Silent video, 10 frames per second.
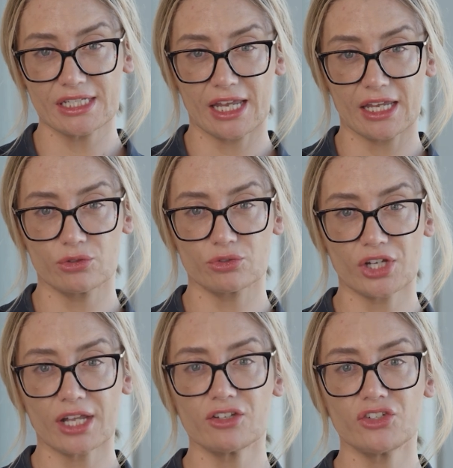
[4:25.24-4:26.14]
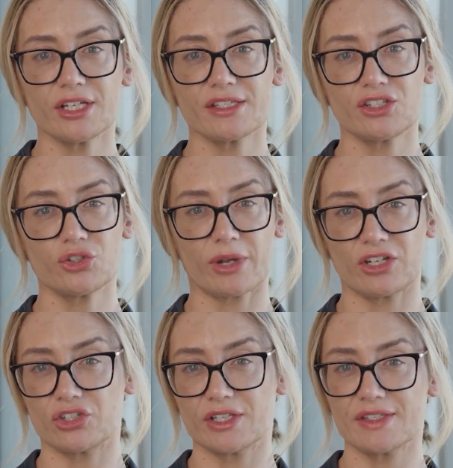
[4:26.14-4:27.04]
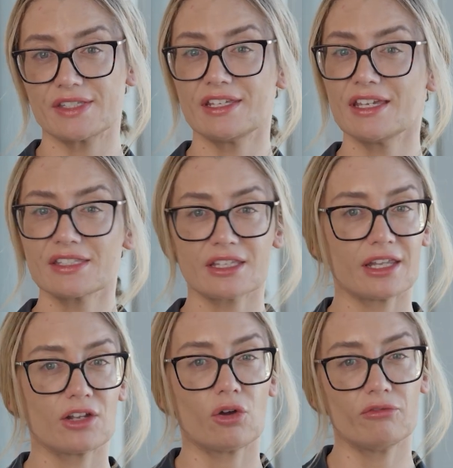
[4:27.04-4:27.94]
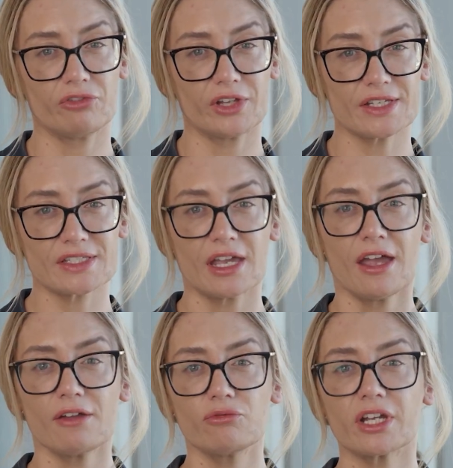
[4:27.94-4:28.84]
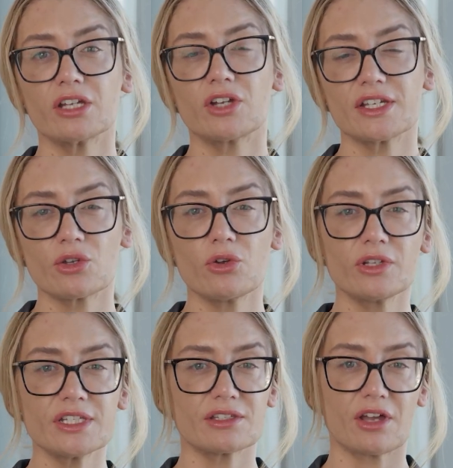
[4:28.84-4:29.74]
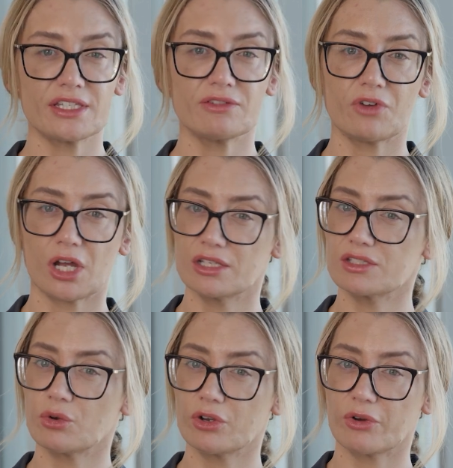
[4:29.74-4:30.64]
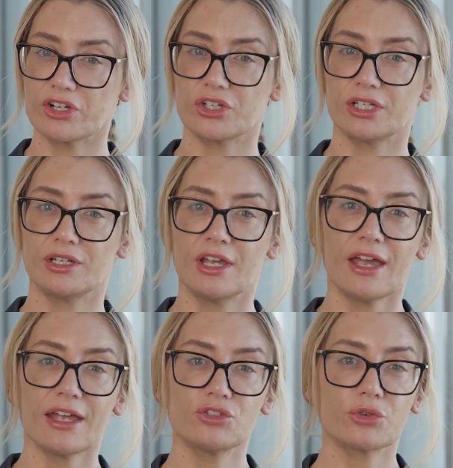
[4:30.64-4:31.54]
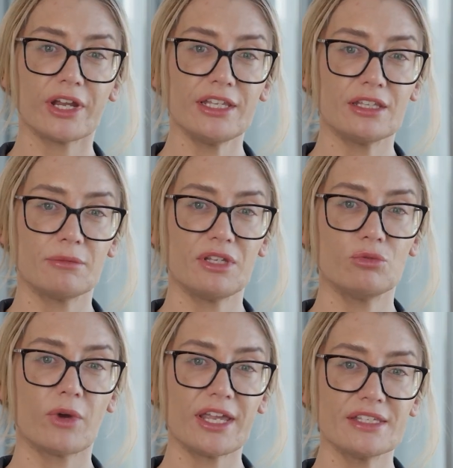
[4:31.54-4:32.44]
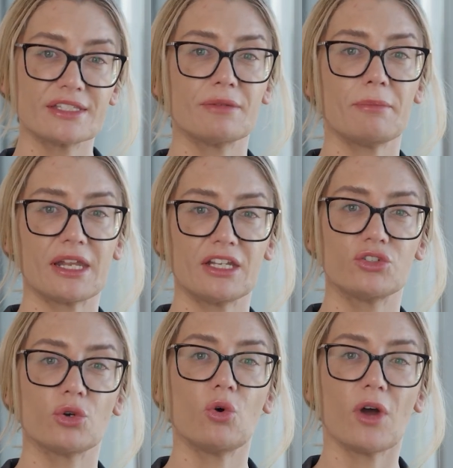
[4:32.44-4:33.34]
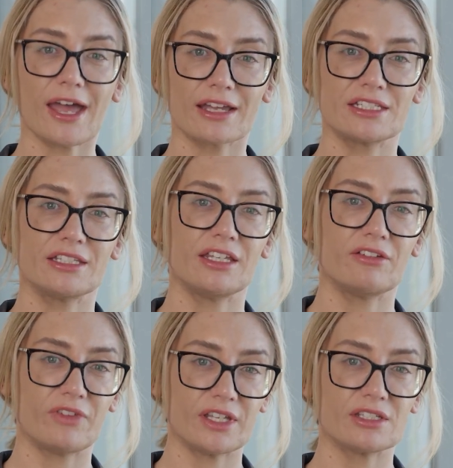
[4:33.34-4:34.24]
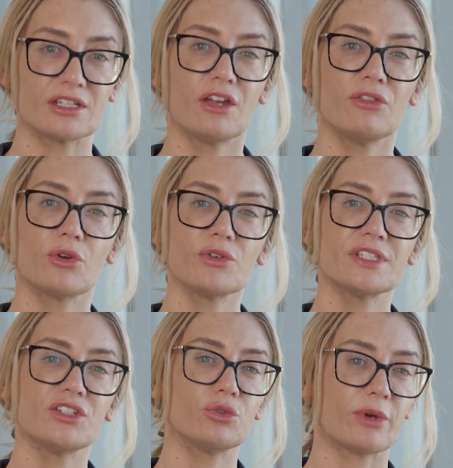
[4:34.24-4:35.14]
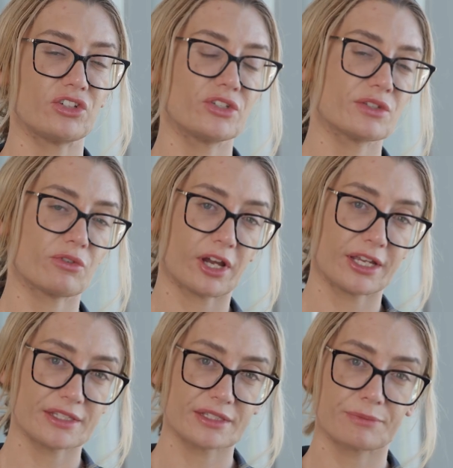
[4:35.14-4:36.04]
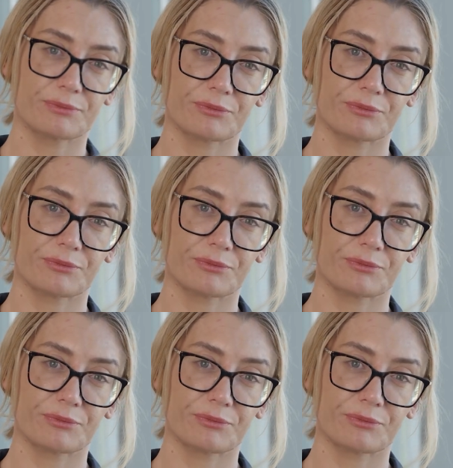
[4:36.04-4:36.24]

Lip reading: to handle challenging situations, de-escalate conflicts, and recognise early signs of violence or aggression, and train them in ways to manage or act in the event those situations arise.